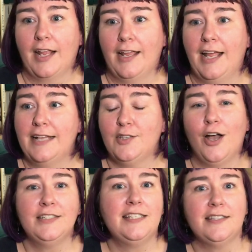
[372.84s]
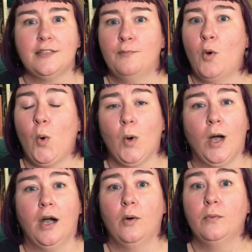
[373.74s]
has autism,
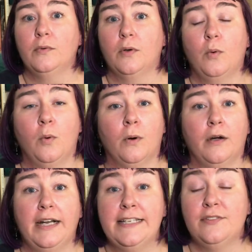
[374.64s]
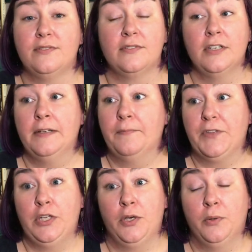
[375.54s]
or is,
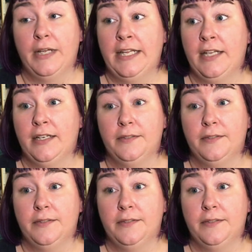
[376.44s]
you know, in